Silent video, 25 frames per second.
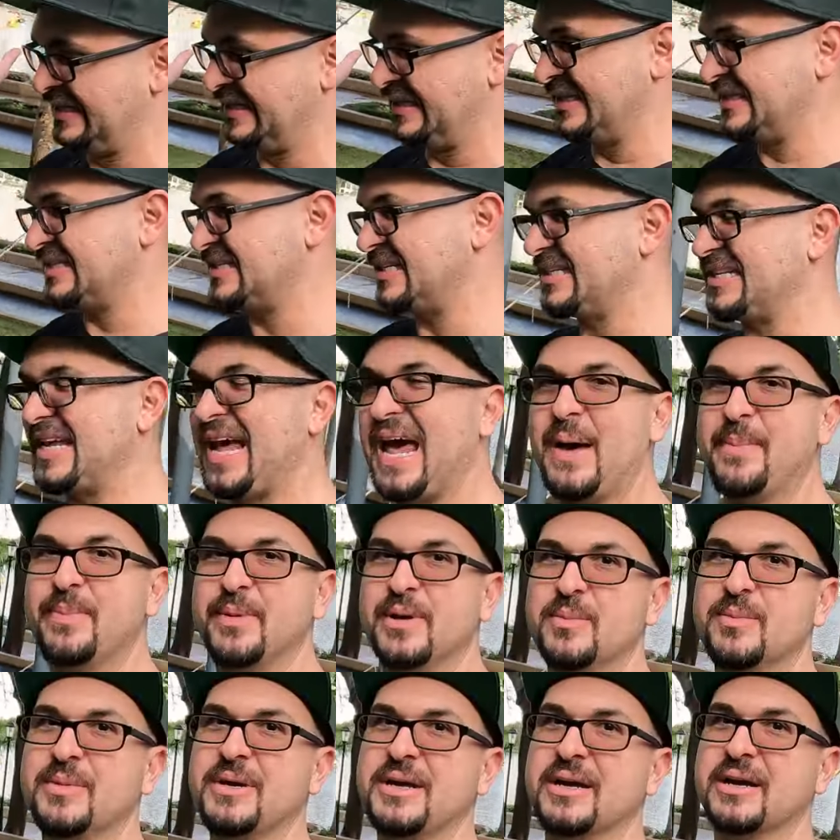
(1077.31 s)
This has
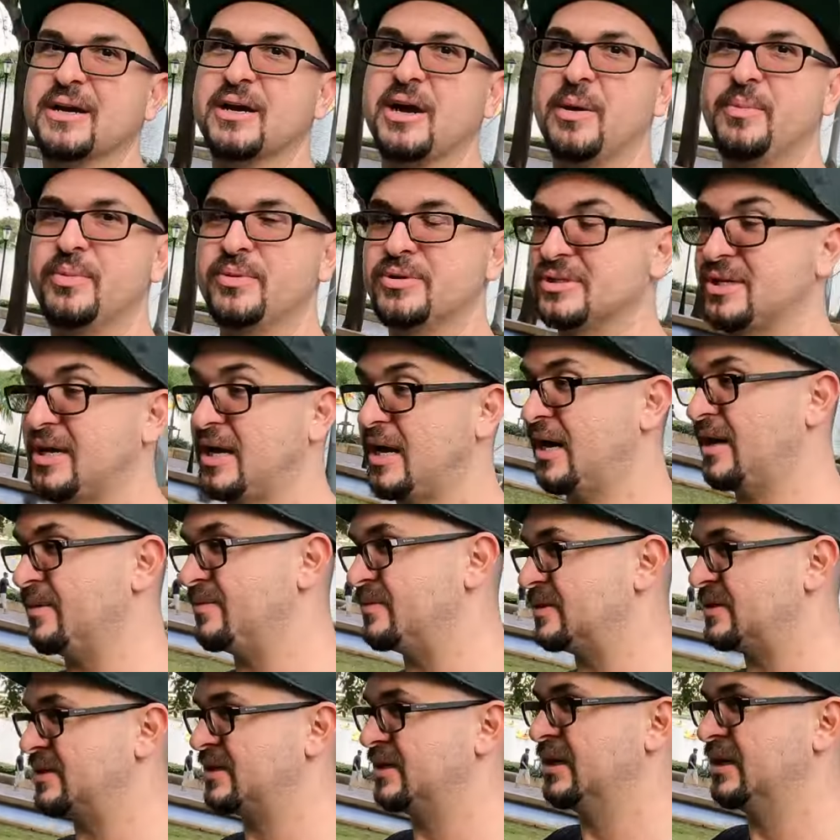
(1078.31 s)
happened to me a couple times.